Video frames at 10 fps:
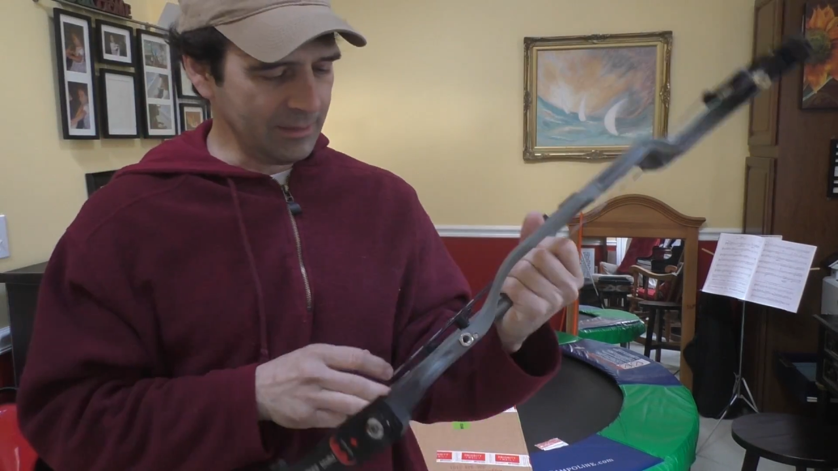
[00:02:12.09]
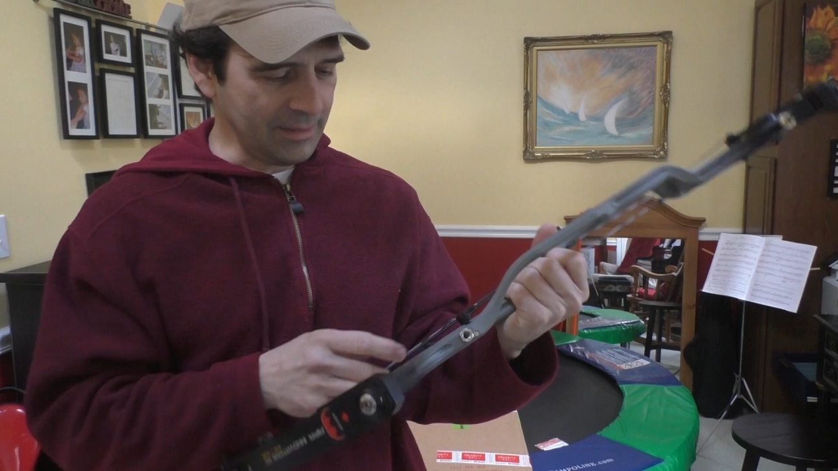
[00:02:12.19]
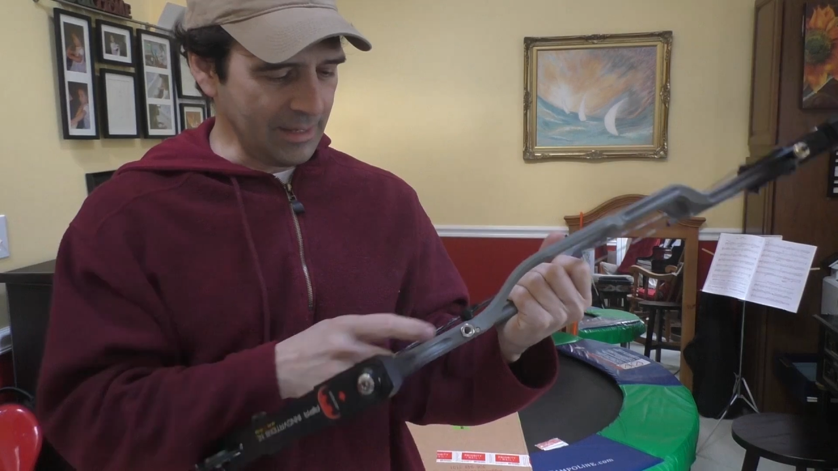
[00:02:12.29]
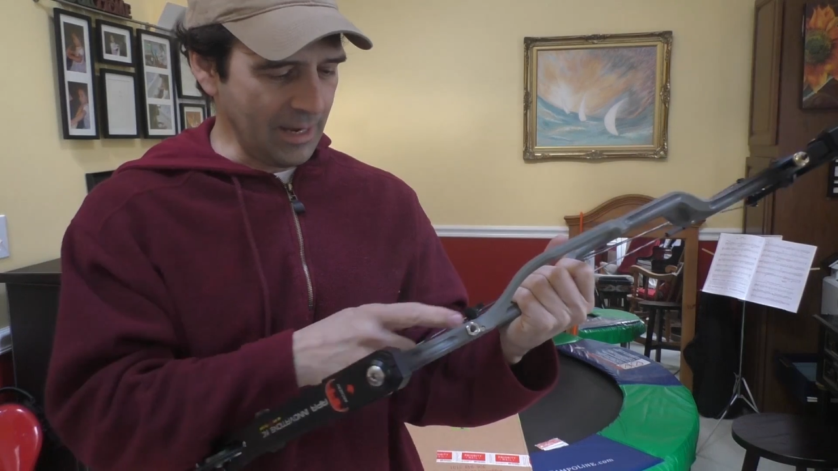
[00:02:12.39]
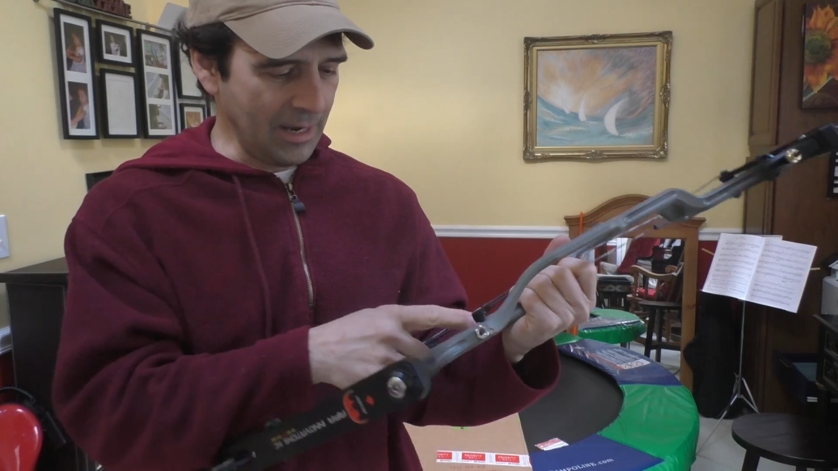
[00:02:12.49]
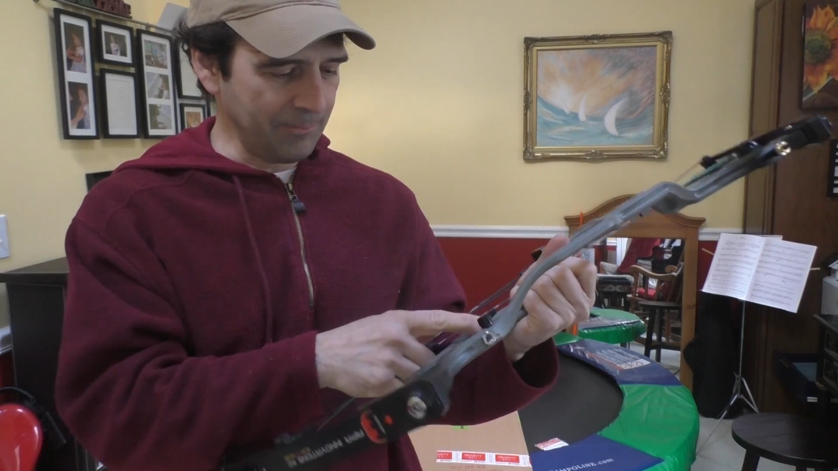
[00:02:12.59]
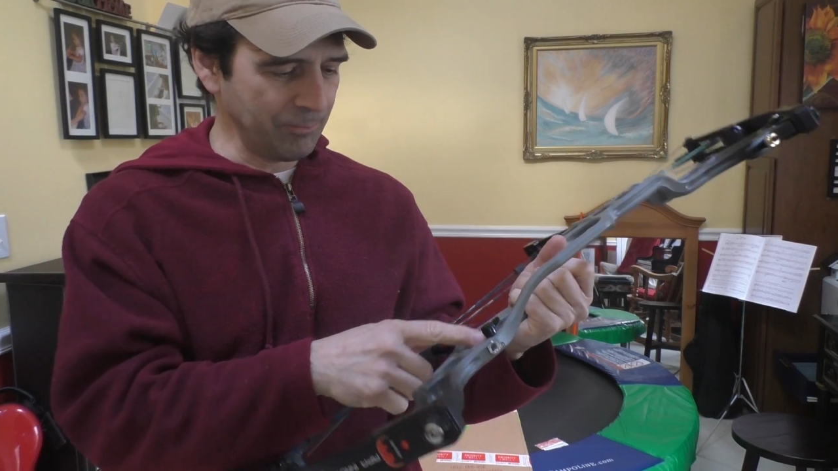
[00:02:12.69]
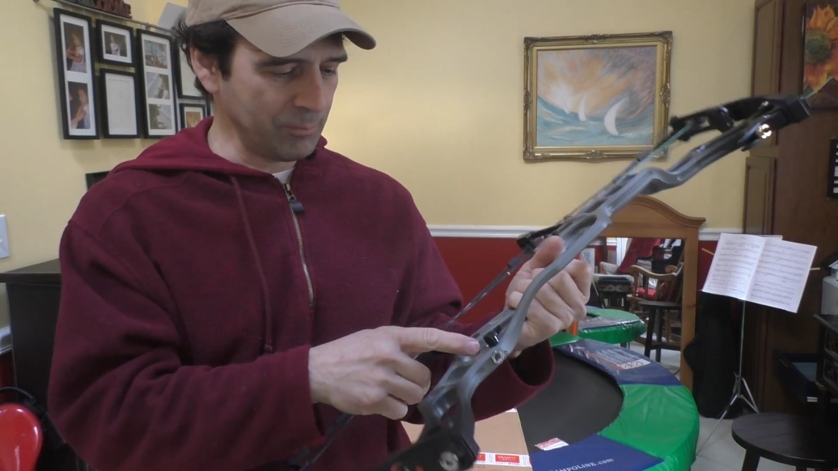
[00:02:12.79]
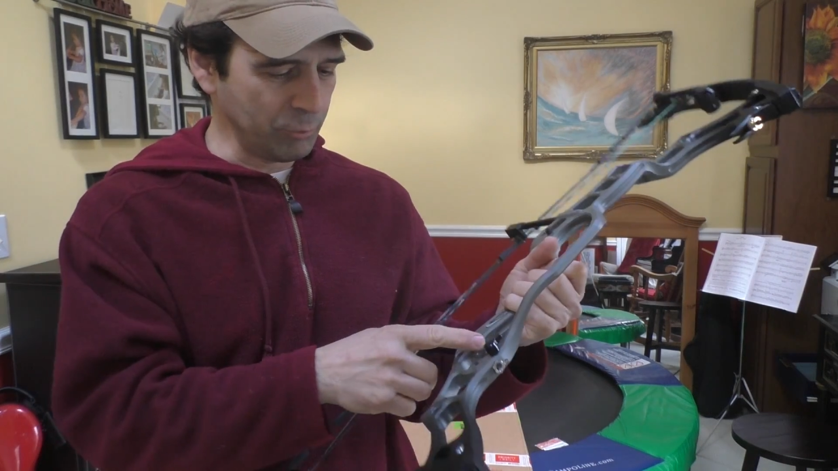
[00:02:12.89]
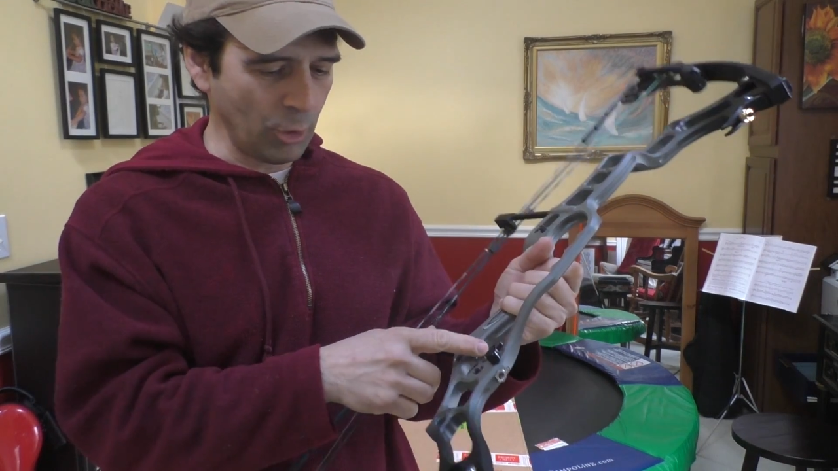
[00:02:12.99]
The
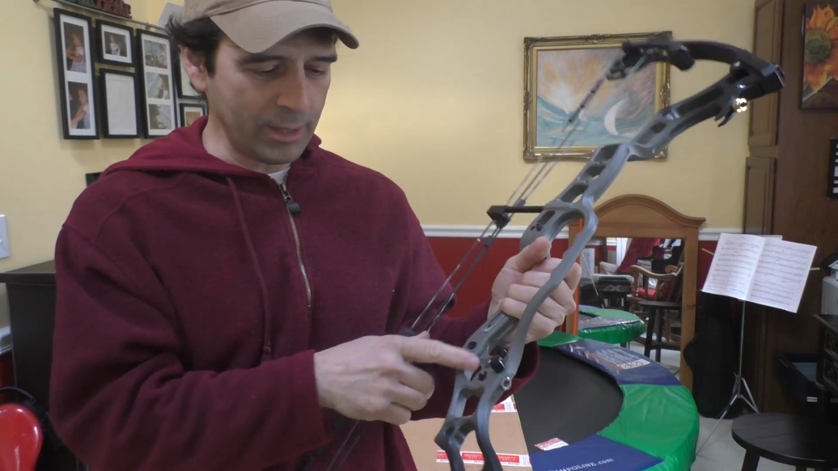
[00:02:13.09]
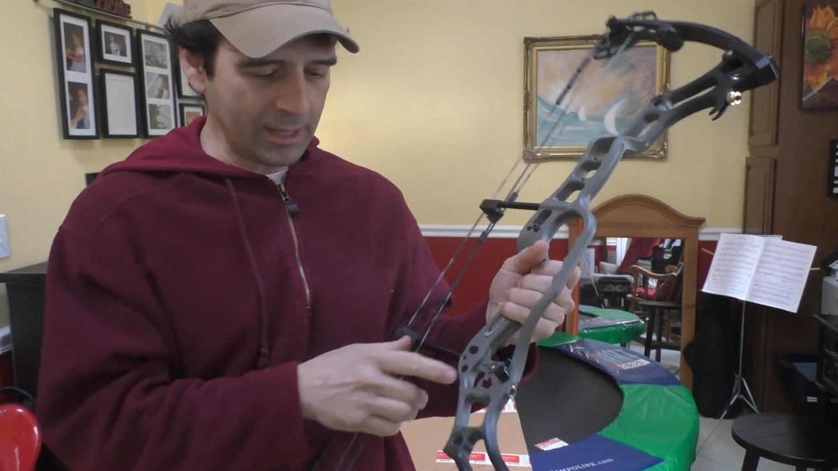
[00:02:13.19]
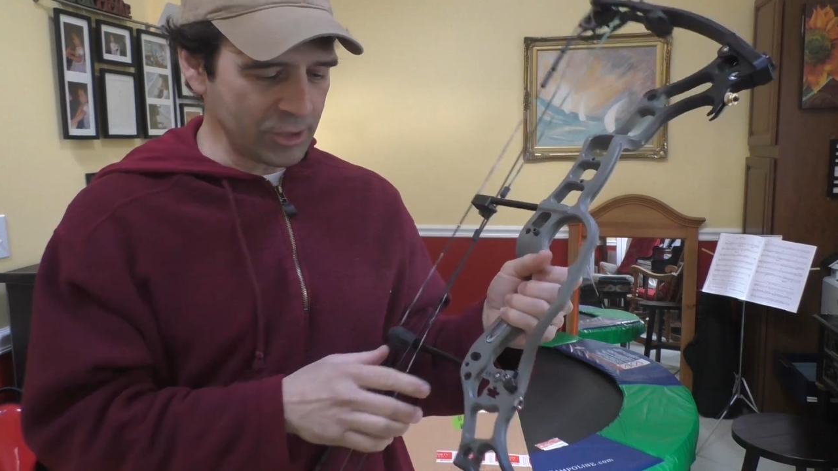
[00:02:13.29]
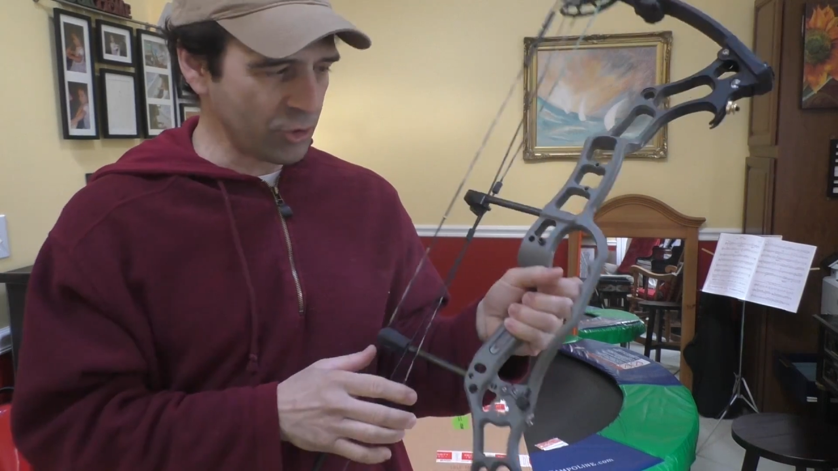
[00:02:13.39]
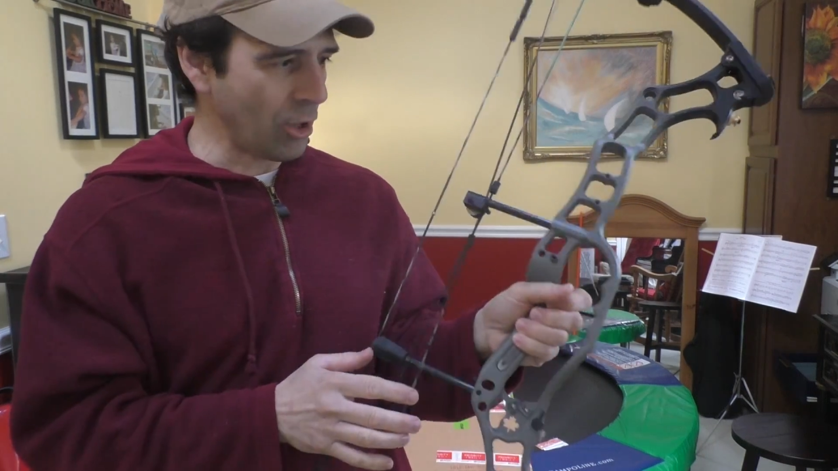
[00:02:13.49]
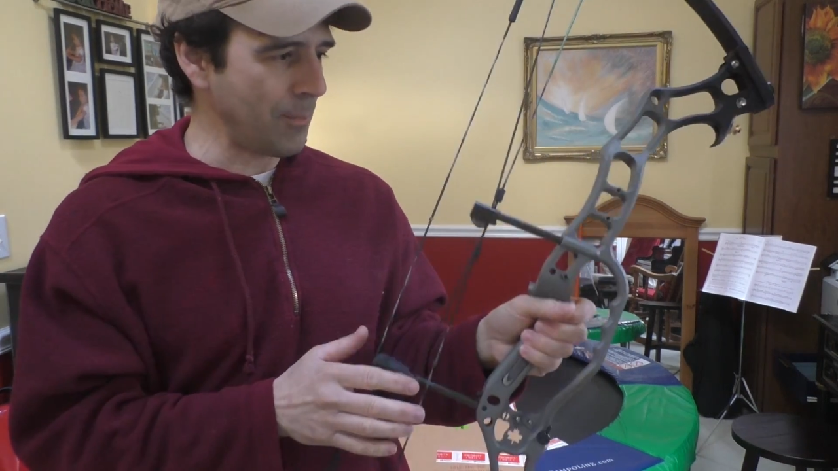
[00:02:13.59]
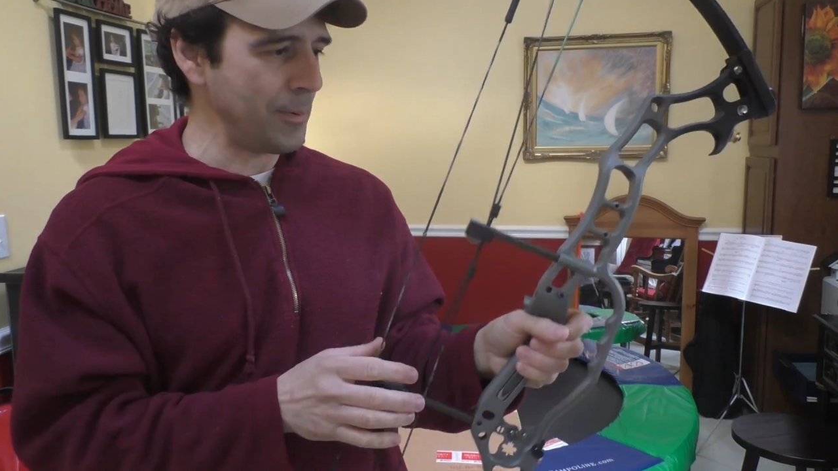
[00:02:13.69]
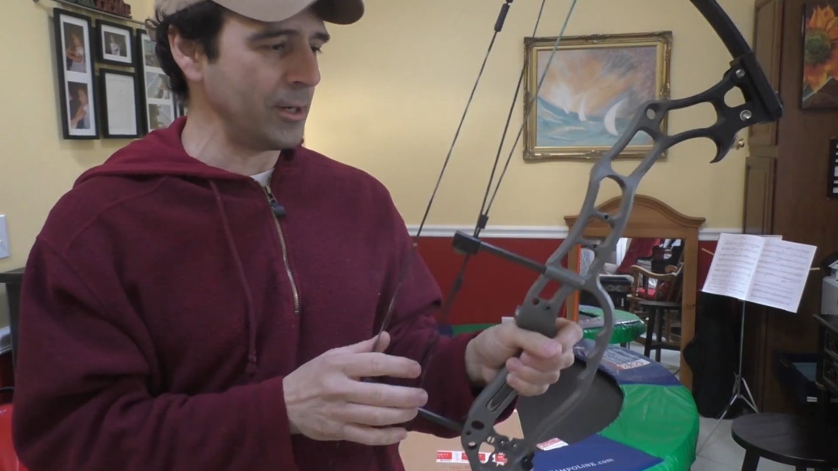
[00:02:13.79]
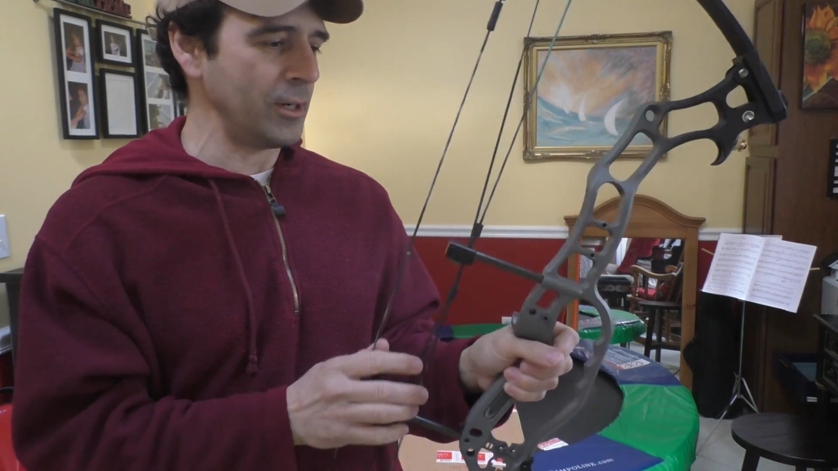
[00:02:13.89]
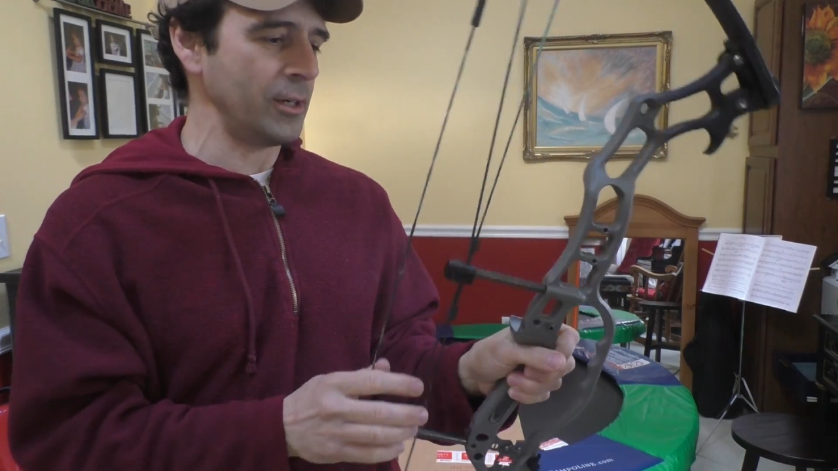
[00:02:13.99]
broadhead
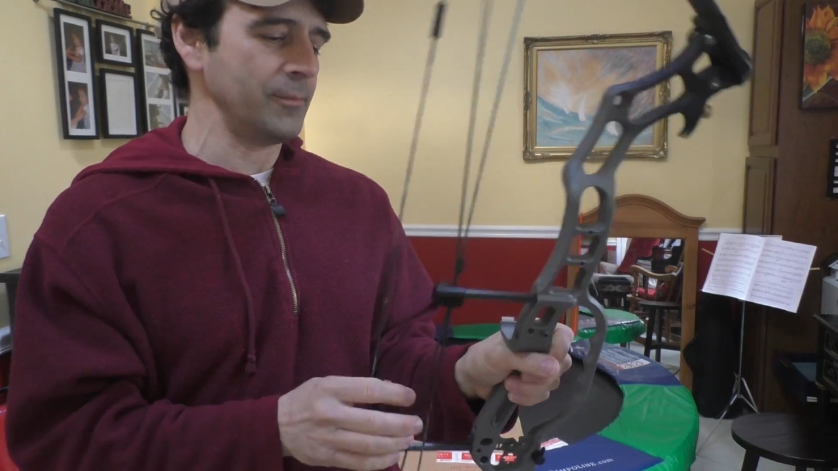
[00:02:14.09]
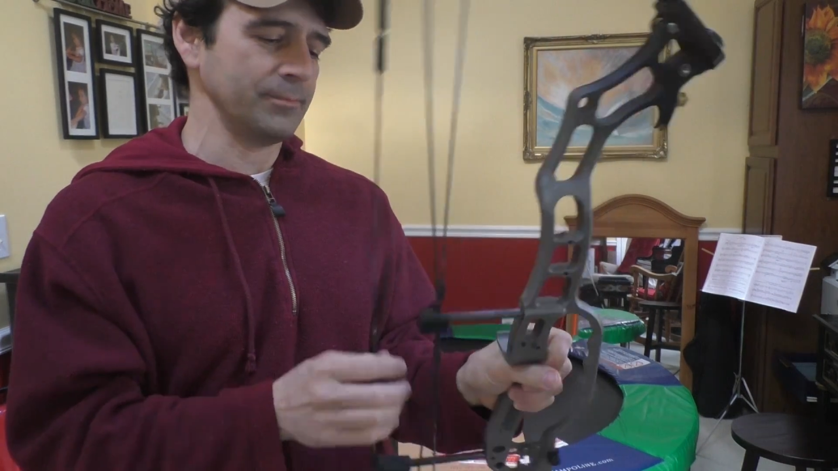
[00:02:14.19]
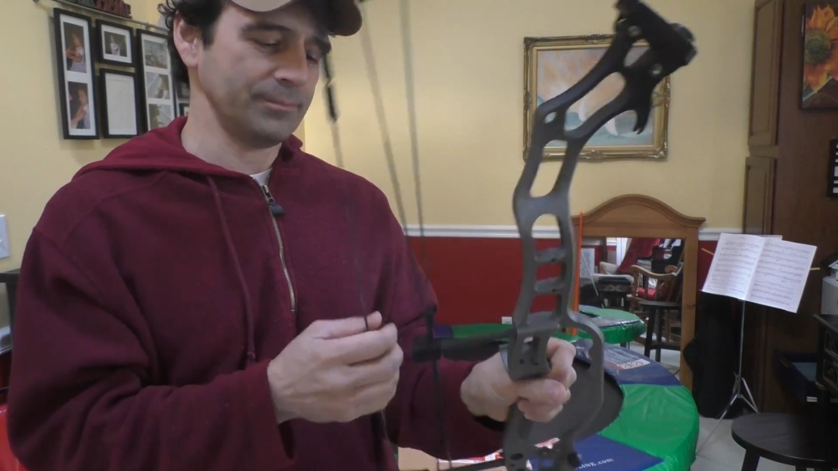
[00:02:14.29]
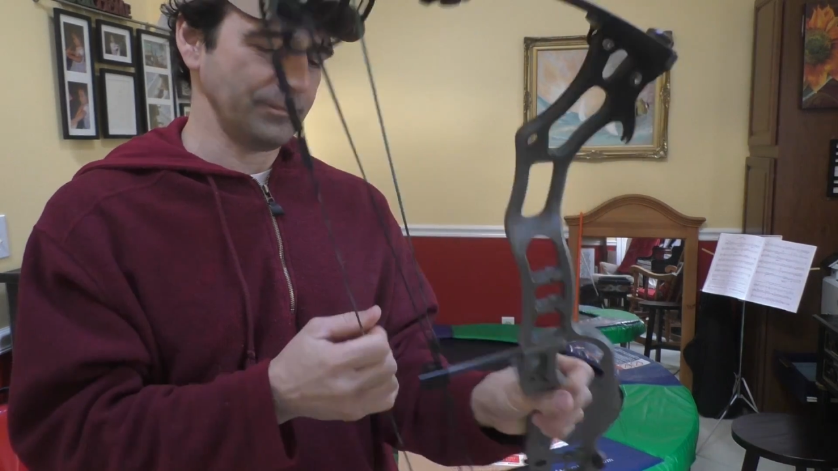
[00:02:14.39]
sharpener.